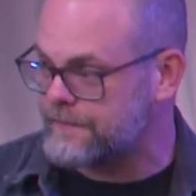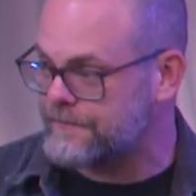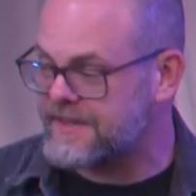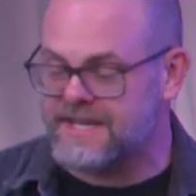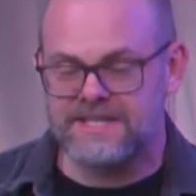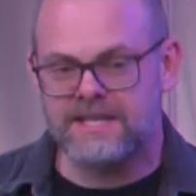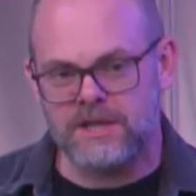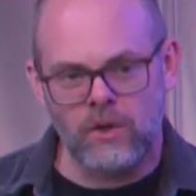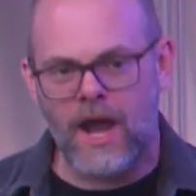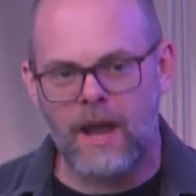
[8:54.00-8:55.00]
These things
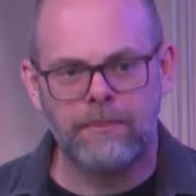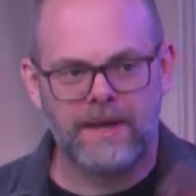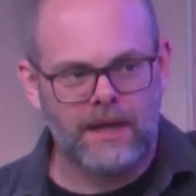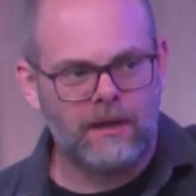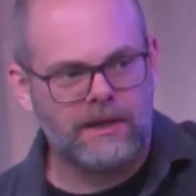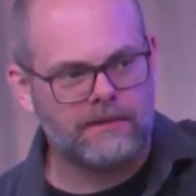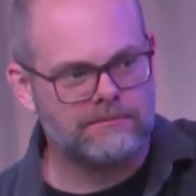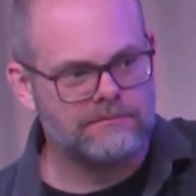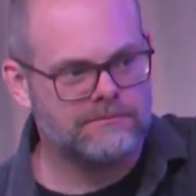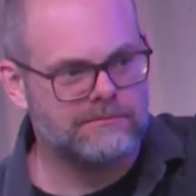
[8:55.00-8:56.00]
are not happening like
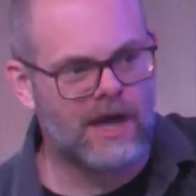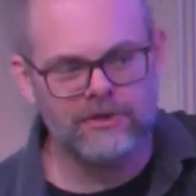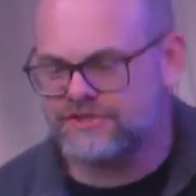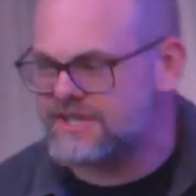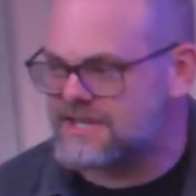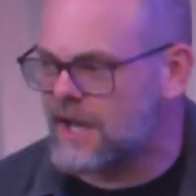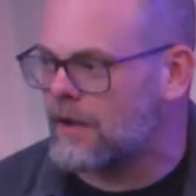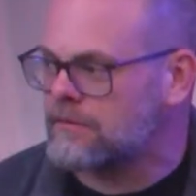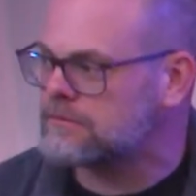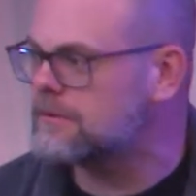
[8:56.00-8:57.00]
100 years
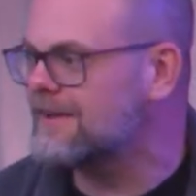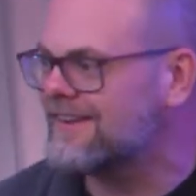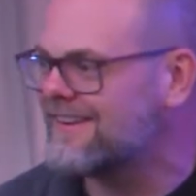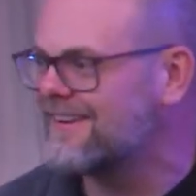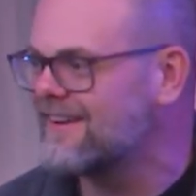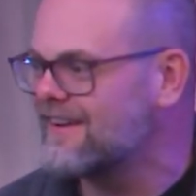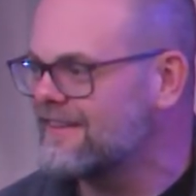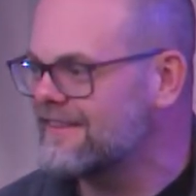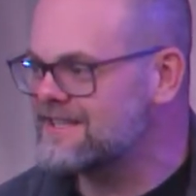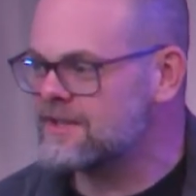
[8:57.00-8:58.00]
ago.
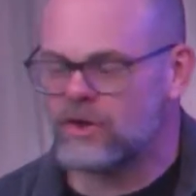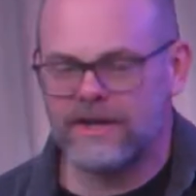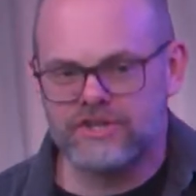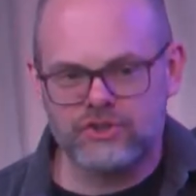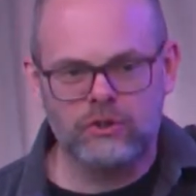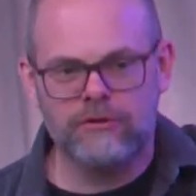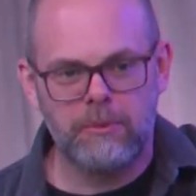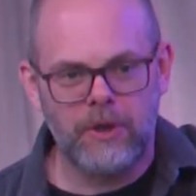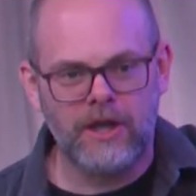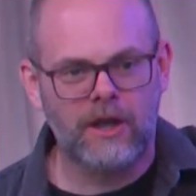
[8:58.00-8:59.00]
These are not in a
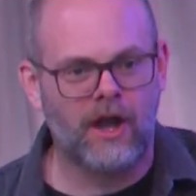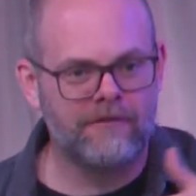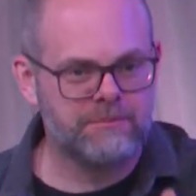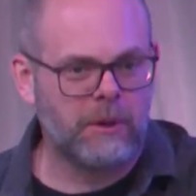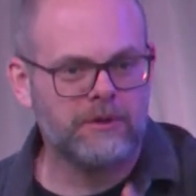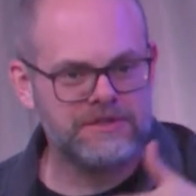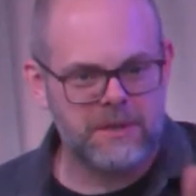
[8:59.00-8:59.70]
storybook. I've spoken to